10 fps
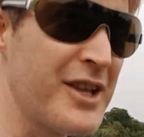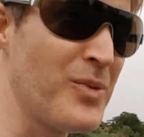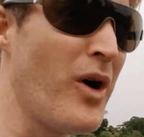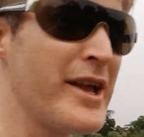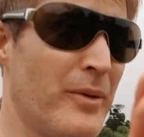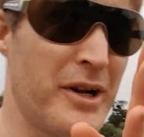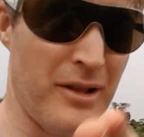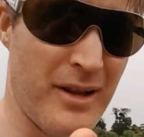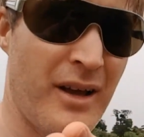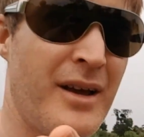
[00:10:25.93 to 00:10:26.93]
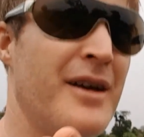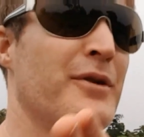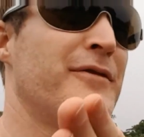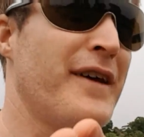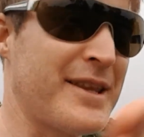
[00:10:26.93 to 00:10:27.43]
That's why you want
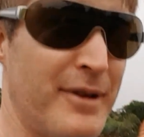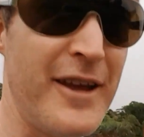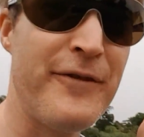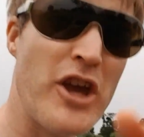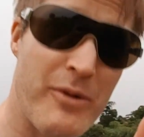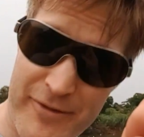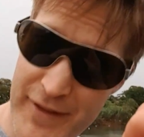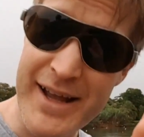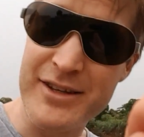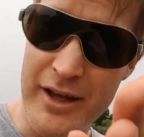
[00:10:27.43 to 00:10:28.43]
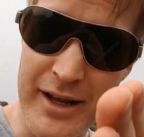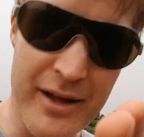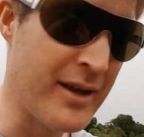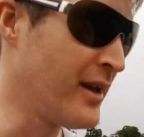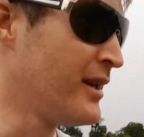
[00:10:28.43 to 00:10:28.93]
to reflect. But if you reflect on
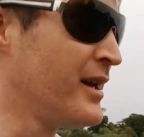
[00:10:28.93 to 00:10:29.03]
it,